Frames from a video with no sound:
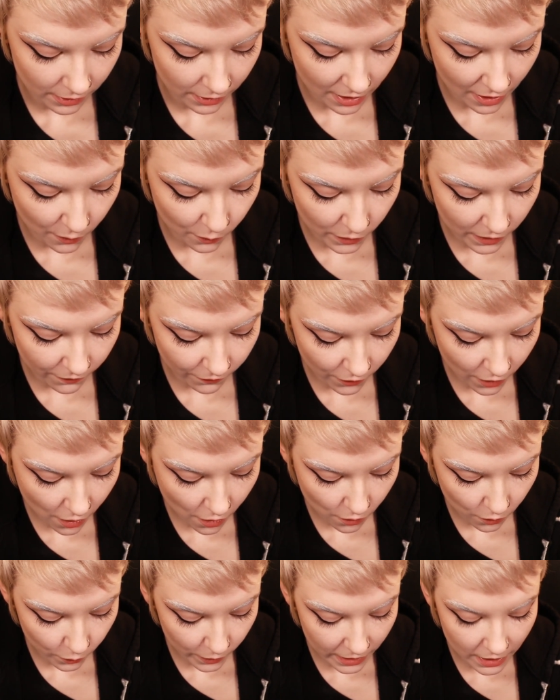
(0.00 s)
then we
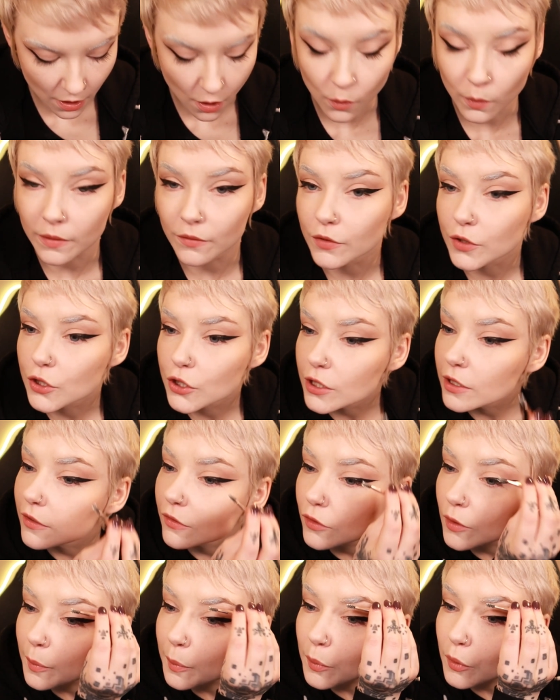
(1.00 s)
know we've
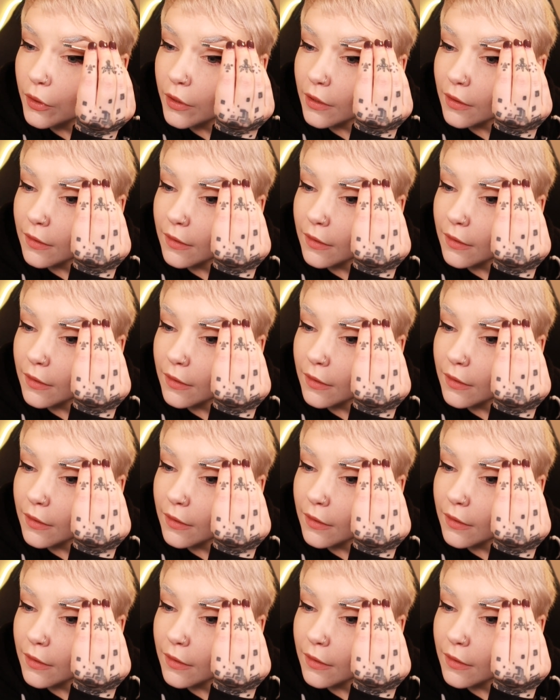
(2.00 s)
achieved a pretty